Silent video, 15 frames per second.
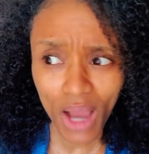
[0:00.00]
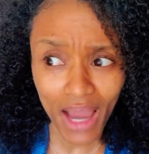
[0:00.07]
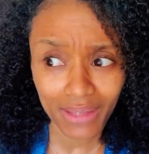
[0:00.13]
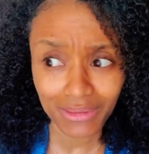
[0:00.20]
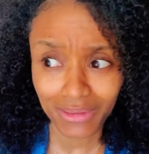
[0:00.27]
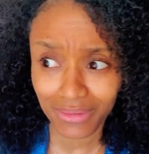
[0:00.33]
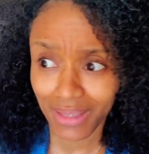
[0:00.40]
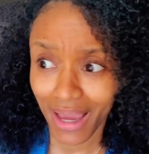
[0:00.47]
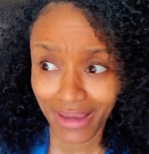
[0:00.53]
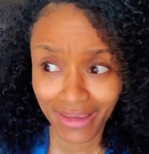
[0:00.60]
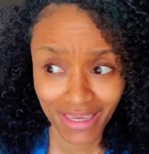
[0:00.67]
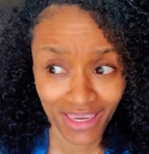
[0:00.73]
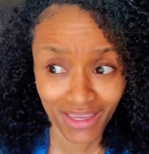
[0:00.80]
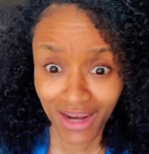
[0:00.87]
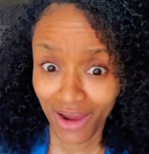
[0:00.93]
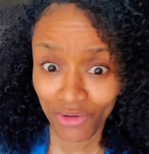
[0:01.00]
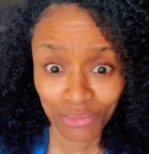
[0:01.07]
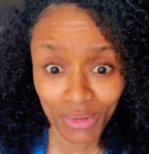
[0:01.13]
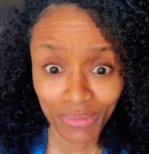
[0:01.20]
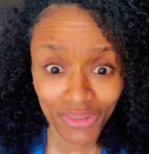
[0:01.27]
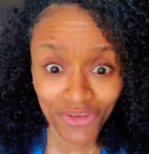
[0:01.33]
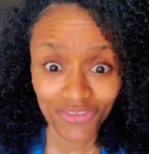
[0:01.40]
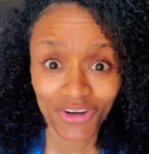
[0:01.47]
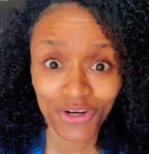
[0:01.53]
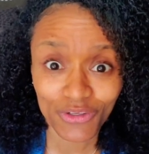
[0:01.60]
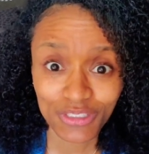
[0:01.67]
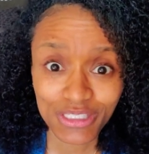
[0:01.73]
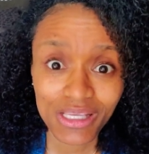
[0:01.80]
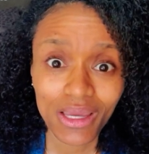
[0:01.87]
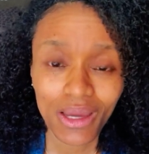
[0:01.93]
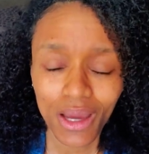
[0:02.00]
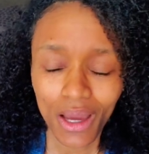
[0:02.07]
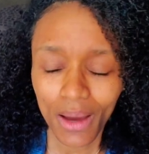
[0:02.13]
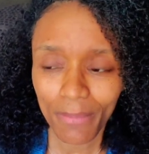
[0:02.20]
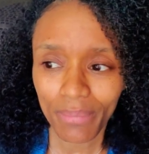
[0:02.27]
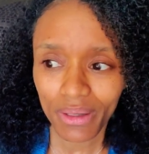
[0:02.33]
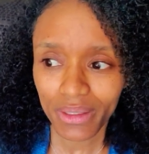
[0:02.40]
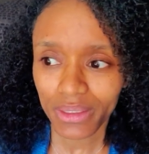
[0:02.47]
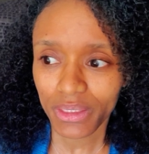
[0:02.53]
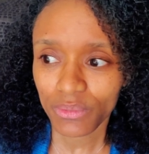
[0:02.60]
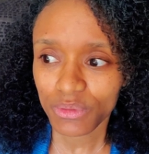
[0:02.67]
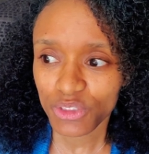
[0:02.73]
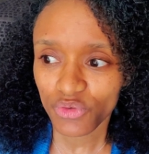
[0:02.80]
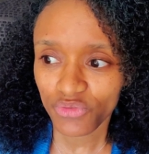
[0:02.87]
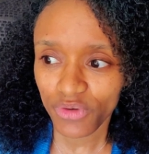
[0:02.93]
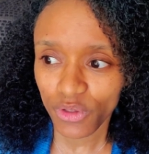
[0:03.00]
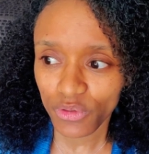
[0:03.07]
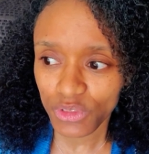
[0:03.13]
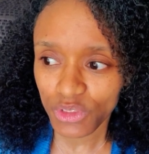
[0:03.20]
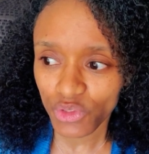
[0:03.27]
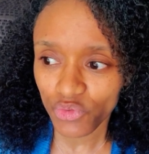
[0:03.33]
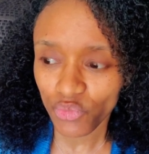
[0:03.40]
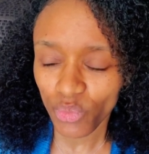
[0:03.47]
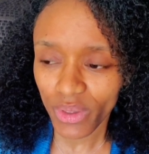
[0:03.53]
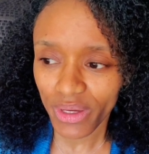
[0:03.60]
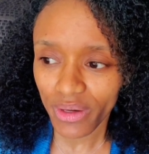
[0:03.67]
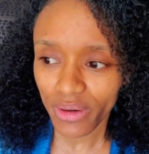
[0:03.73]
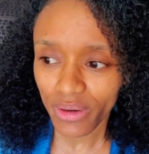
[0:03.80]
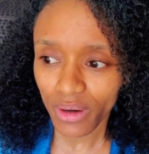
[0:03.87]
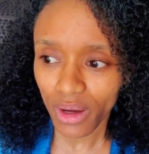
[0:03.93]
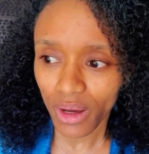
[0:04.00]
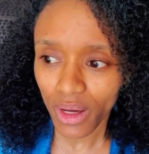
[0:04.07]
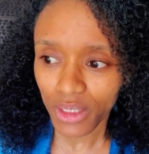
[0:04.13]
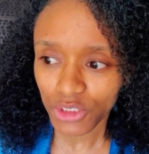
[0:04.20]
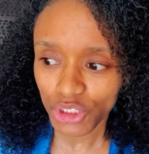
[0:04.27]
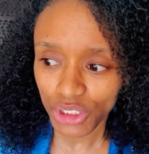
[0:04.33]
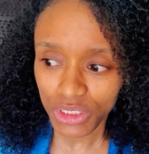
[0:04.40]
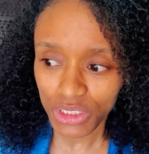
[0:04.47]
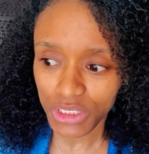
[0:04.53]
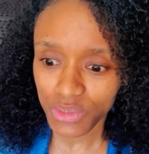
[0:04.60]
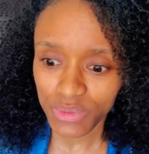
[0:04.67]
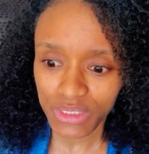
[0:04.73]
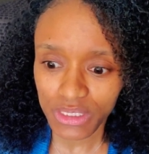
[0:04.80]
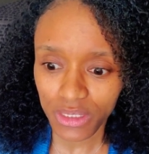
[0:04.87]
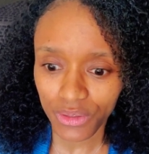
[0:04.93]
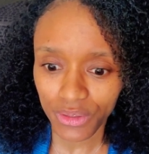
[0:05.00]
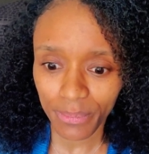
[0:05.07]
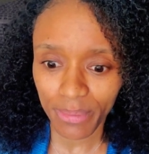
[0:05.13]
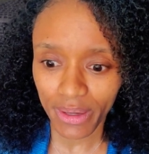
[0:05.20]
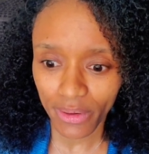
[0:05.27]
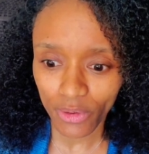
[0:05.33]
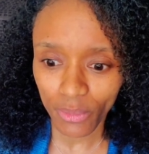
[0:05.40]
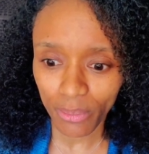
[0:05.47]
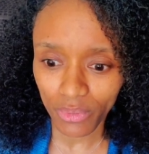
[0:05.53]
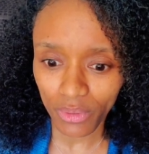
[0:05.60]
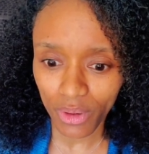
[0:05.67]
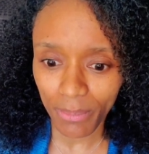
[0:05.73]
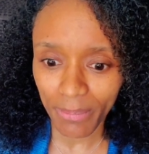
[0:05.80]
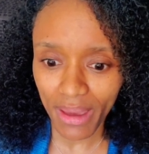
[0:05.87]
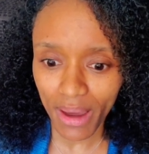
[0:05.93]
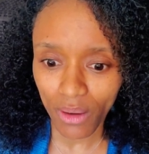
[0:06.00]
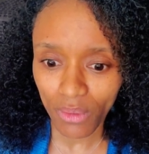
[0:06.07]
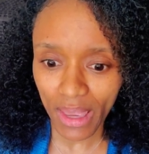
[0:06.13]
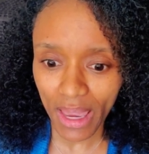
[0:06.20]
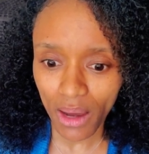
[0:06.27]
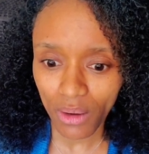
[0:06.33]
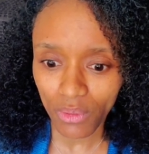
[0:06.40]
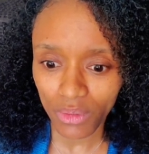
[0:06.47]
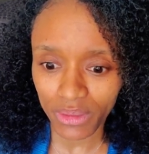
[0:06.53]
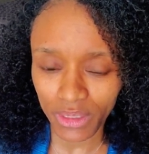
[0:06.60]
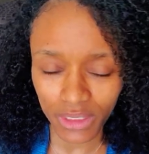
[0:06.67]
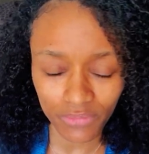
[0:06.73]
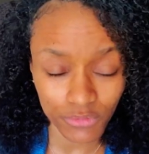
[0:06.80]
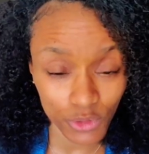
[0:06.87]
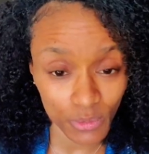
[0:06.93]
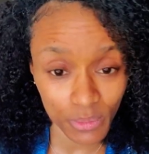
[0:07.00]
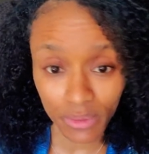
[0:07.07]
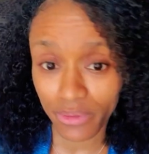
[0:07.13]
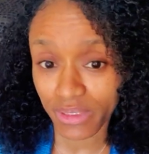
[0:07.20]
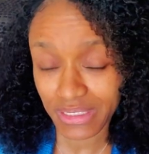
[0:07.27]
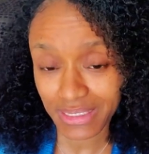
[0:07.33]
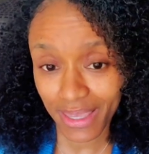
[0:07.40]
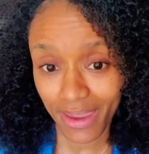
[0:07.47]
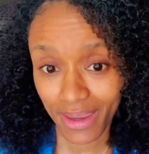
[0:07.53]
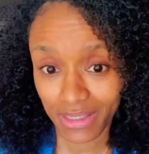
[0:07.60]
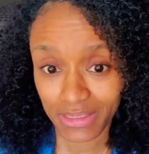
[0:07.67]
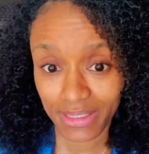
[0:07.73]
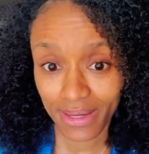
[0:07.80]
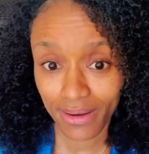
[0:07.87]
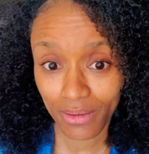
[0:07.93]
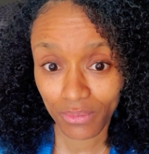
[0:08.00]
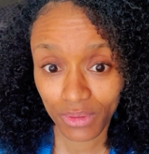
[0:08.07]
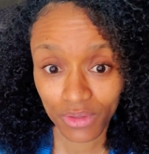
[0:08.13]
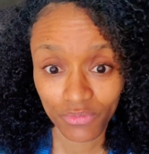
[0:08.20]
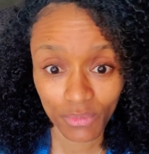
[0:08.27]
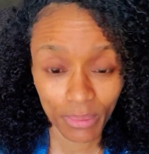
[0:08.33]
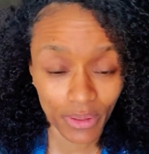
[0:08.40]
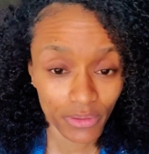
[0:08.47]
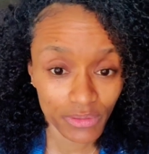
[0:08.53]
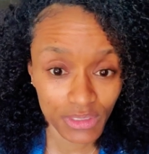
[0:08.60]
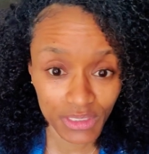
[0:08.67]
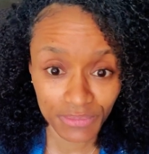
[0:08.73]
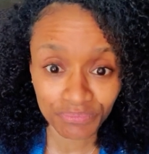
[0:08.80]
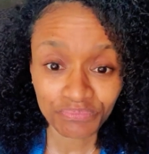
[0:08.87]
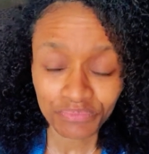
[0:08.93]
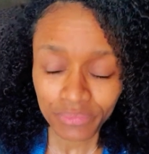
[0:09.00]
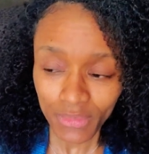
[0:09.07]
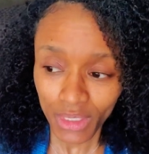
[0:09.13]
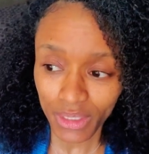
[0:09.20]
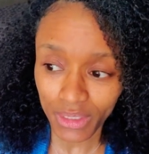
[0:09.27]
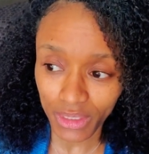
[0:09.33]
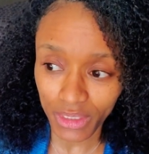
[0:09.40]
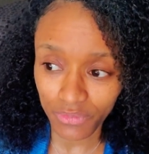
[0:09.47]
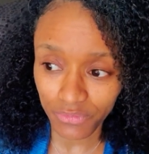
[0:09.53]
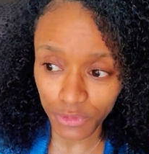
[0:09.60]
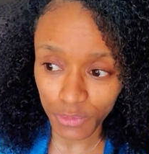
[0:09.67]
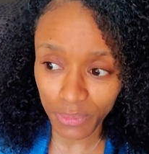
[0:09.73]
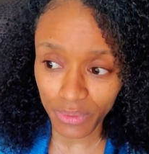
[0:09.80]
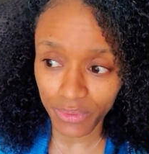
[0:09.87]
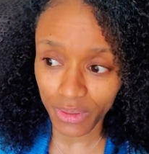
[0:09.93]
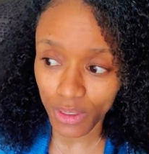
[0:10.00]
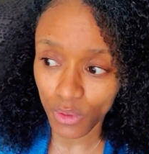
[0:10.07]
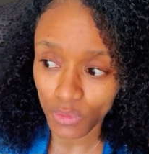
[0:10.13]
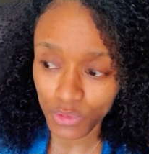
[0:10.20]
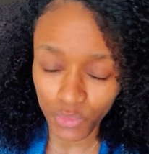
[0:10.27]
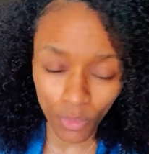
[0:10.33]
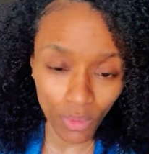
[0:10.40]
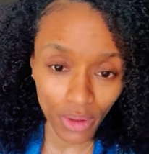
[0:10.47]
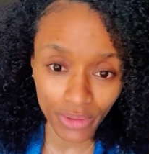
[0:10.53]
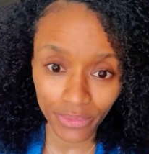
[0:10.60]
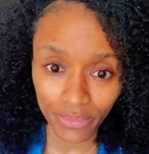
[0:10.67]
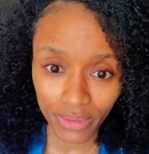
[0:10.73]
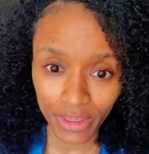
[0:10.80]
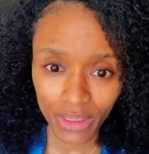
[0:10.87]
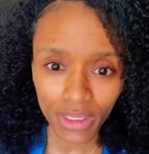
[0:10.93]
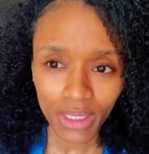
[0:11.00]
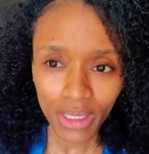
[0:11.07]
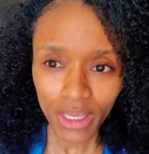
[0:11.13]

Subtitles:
I cannot remember the verse, but it was a verse of where Jesus was telling the parable about how an evil spirit is cast out of a person, and the evil spirit goes wandering.